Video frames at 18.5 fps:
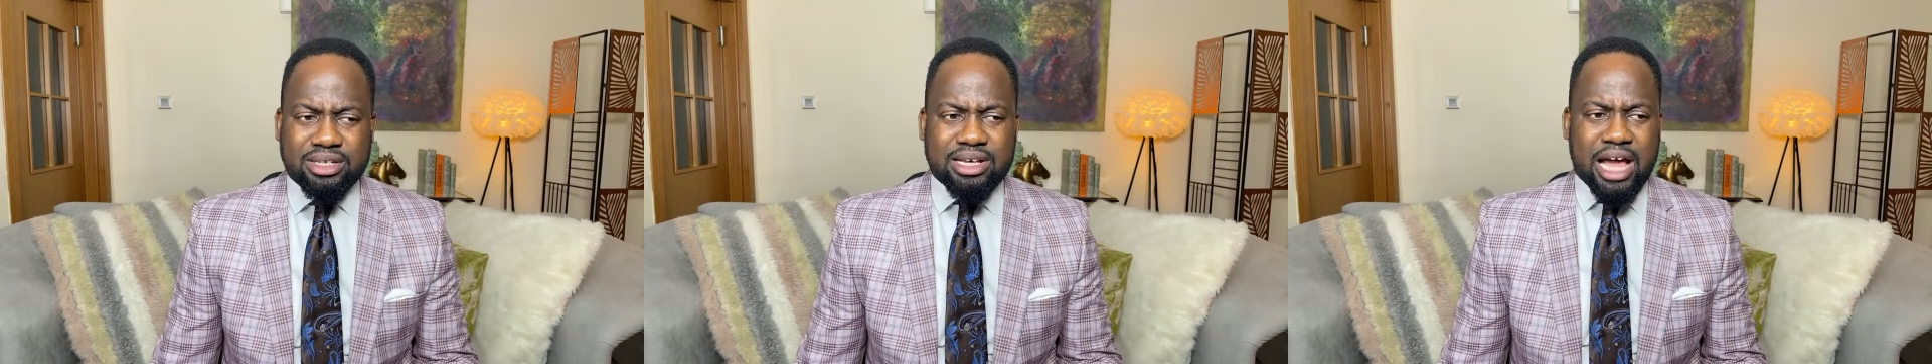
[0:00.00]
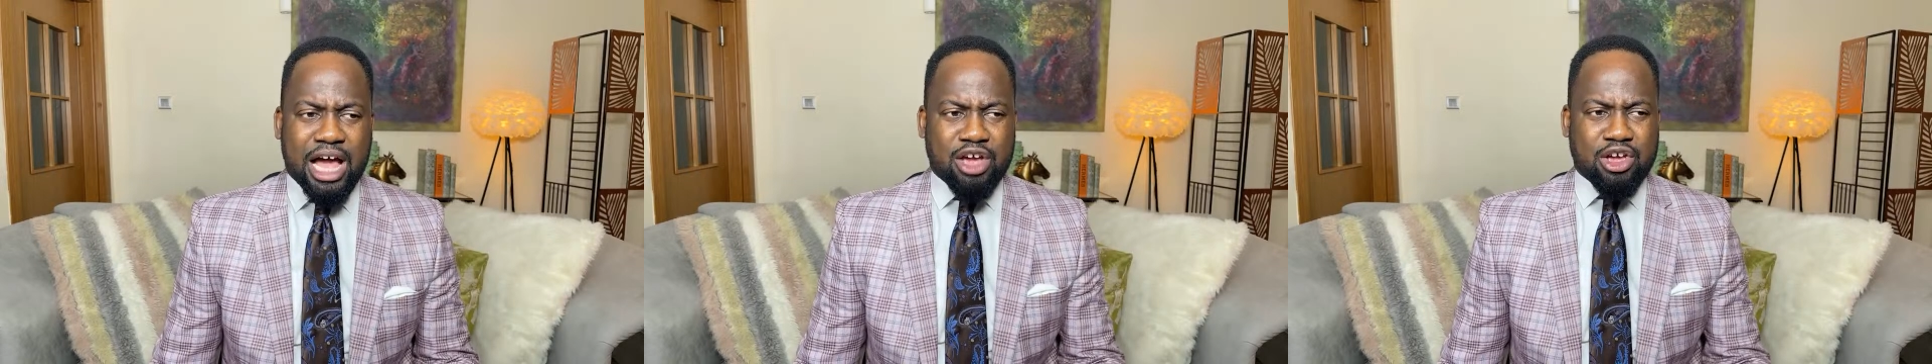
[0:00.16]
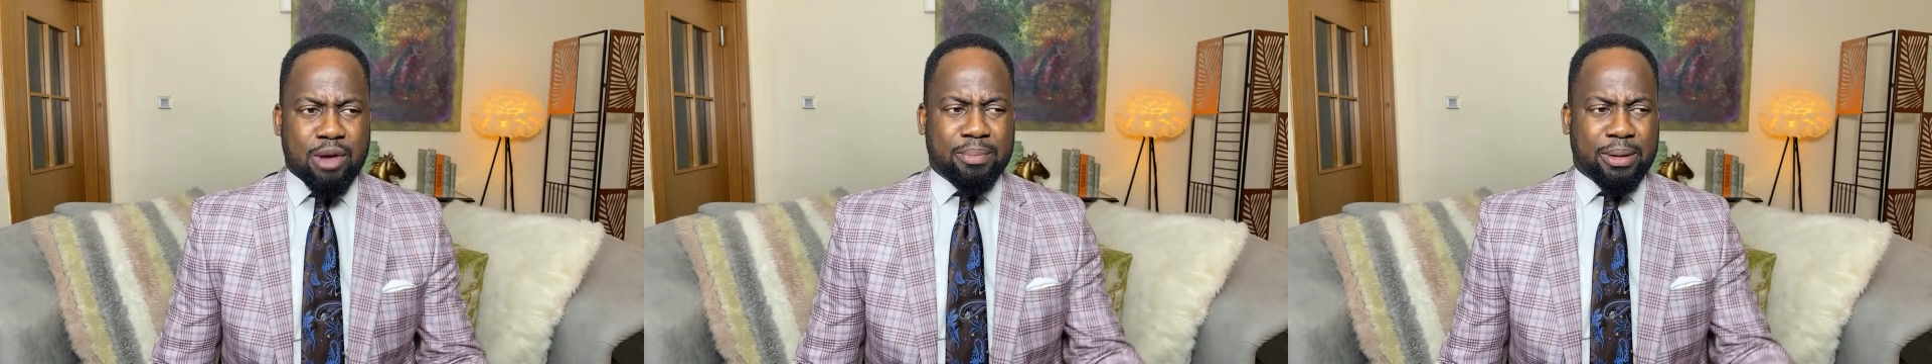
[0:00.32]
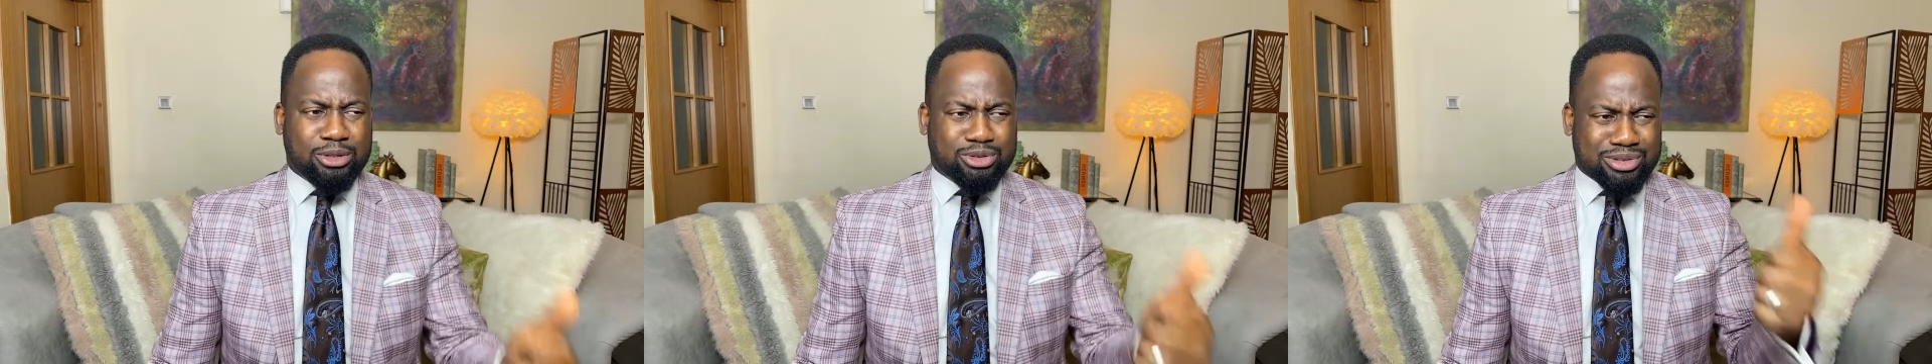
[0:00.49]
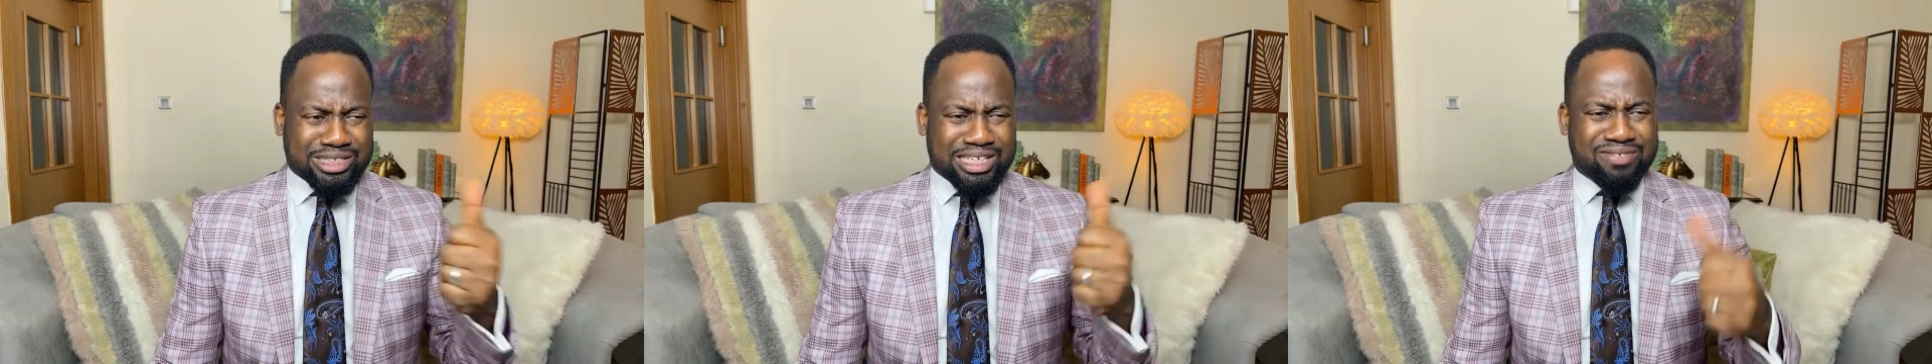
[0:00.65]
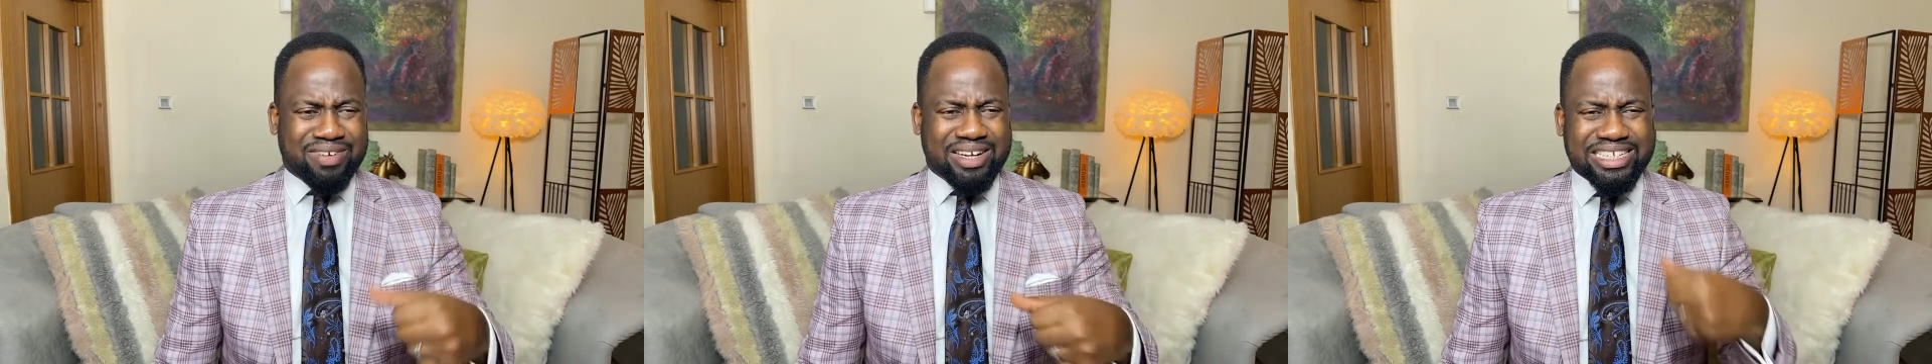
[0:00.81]
and you're about to
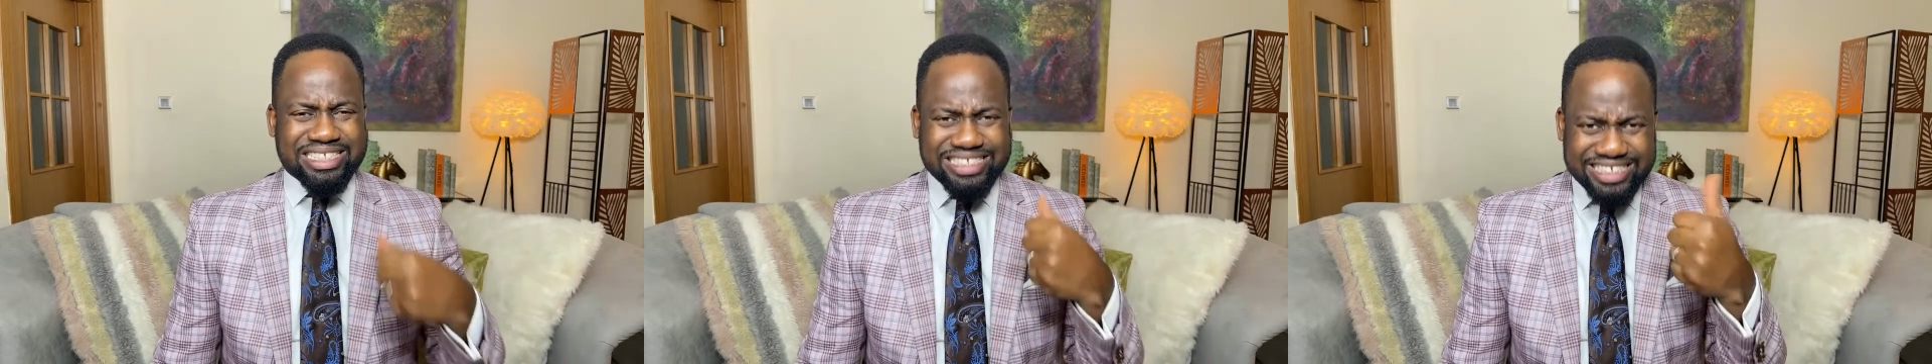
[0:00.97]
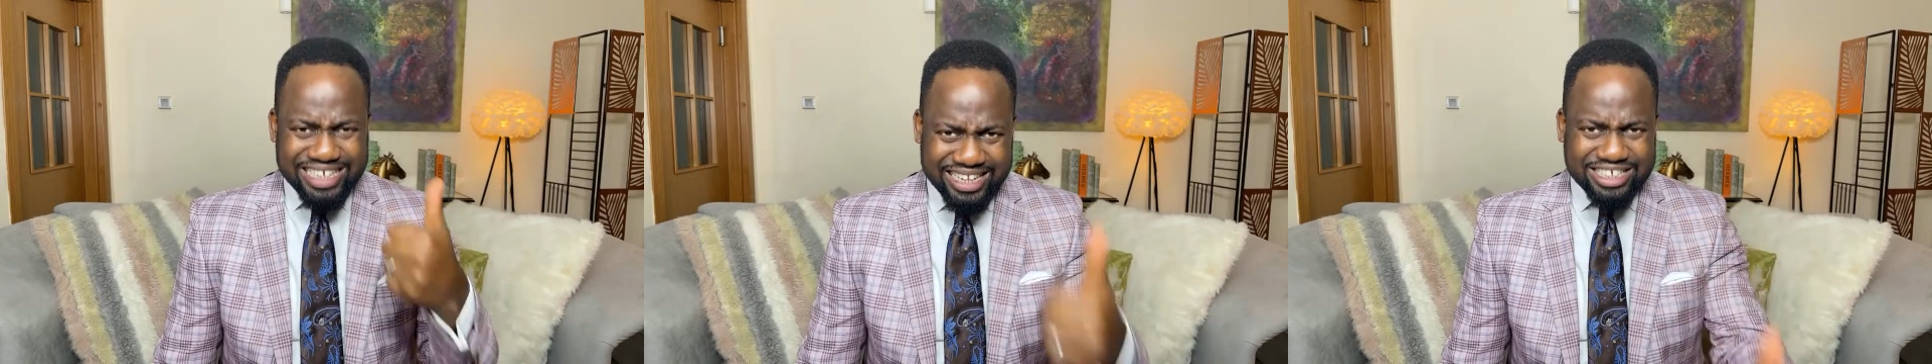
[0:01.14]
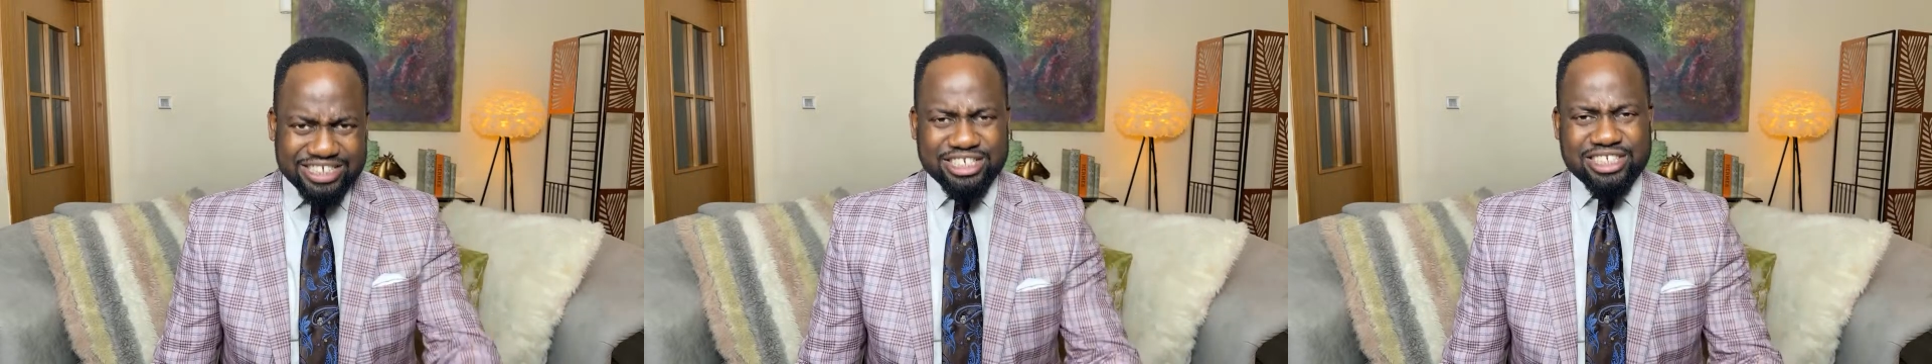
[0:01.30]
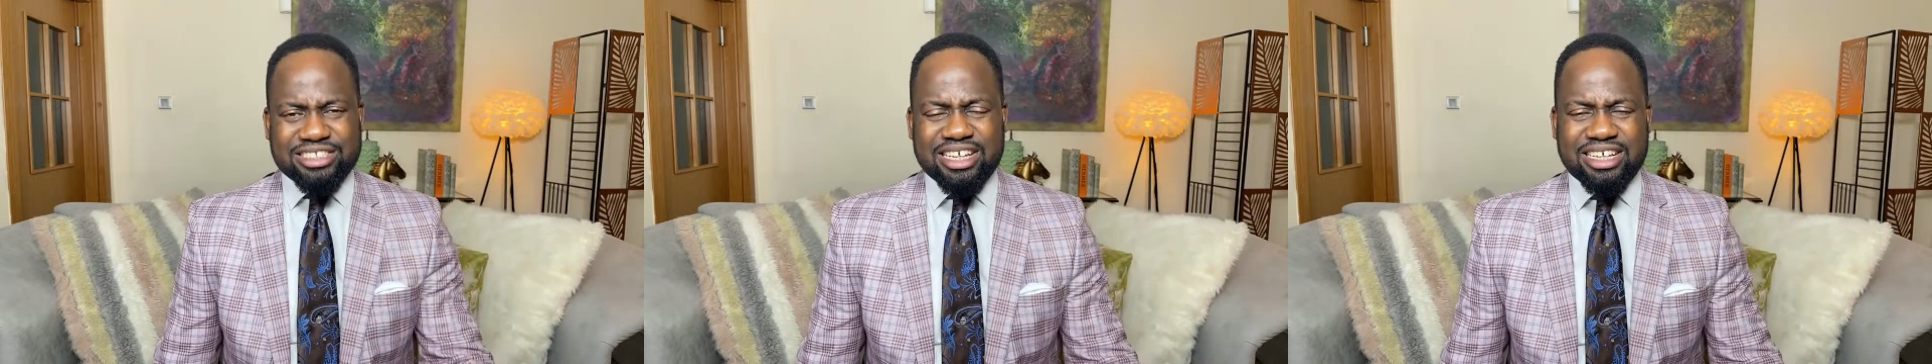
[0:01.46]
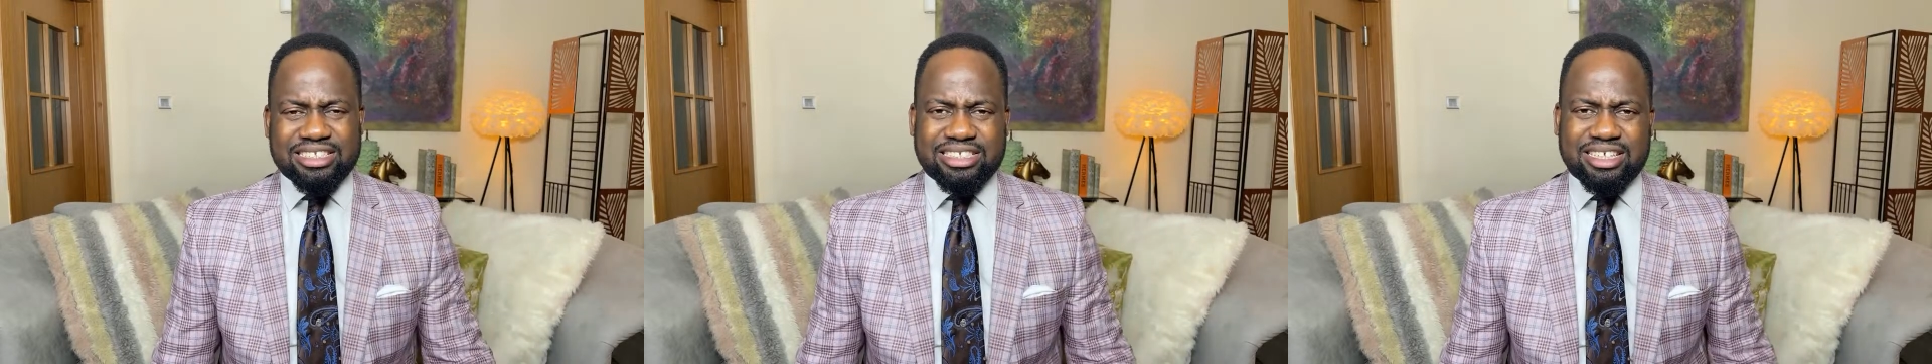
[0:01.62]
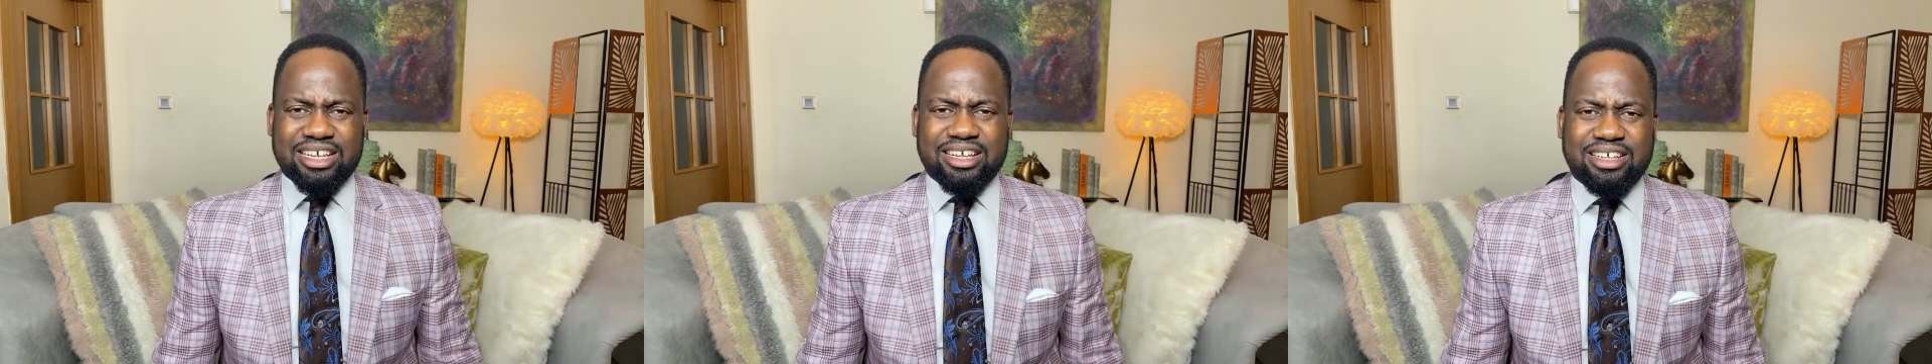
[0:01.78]
give an intelligent
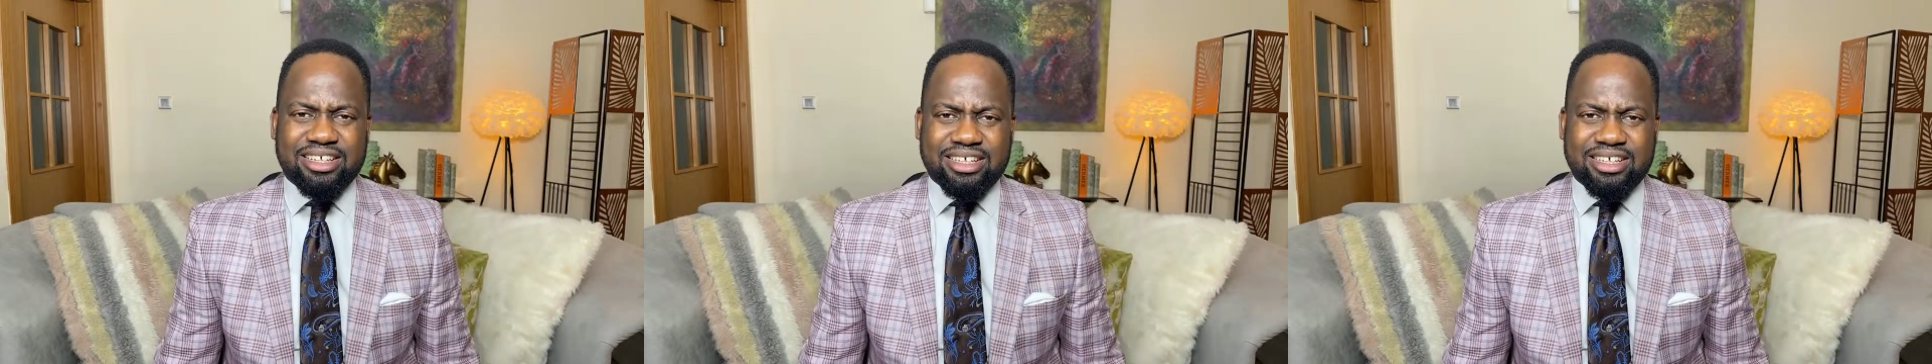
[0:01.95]
answer.